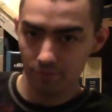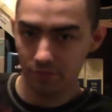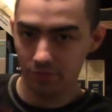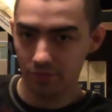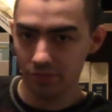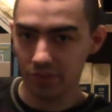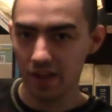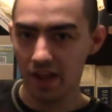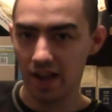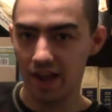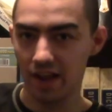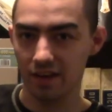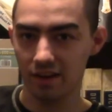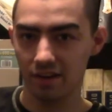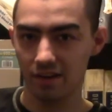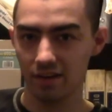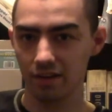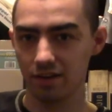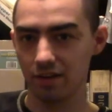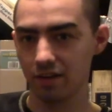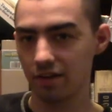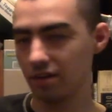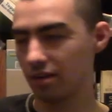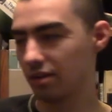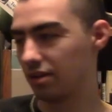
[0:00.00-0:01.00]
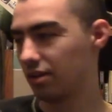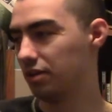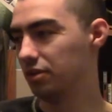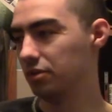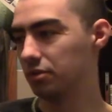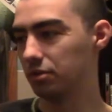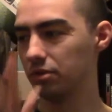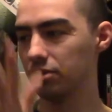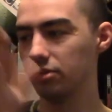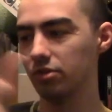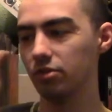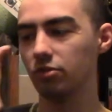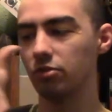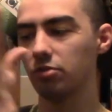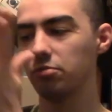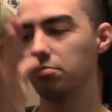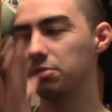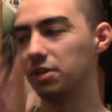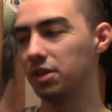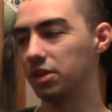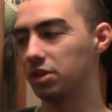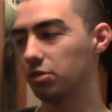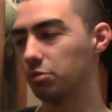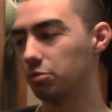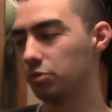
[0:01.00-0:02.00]
that in order to
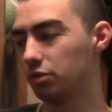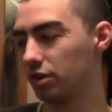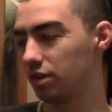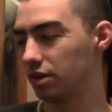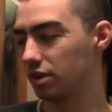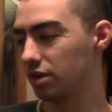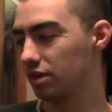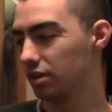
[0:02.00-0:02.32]
split the wood.